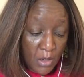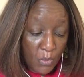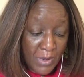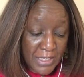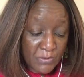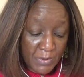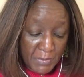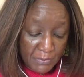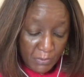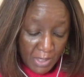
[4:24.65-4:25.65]
Why are
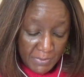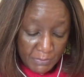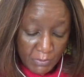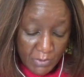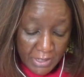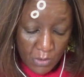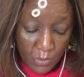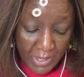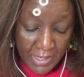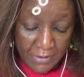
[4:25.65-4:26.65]
people running
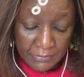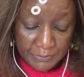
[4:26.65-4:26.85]
away?